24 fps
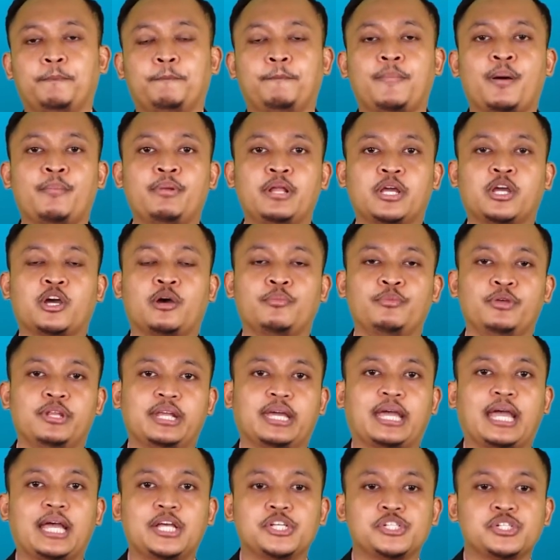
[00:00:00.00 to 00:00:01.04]
public
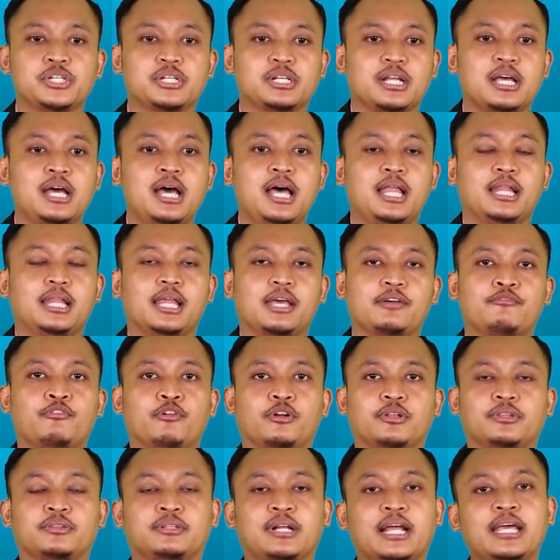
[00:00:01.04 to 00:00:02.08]
communication, like
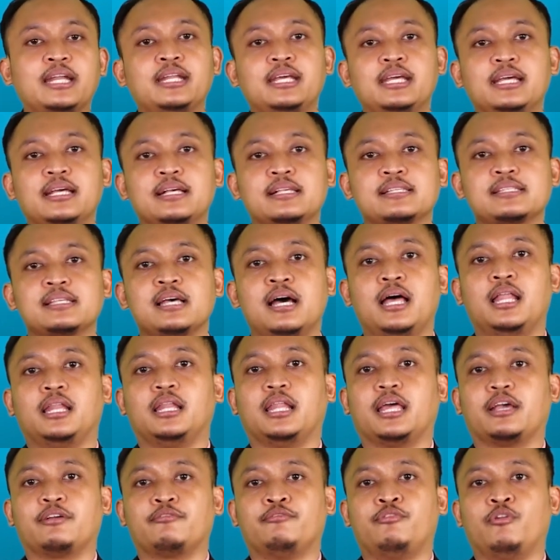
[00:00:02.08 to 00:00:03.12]
for tradings,
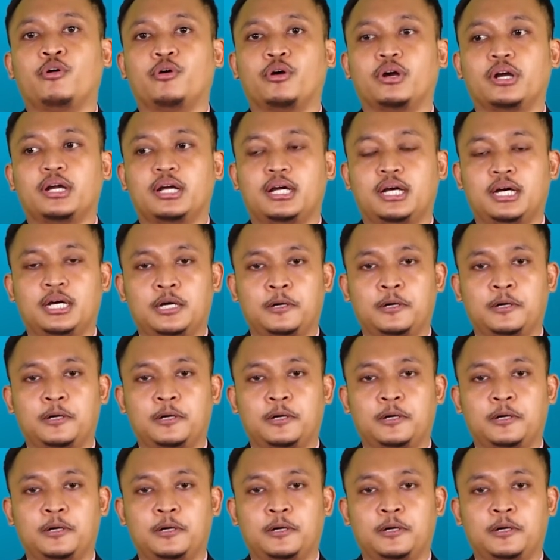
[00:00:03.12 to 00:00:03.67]
like for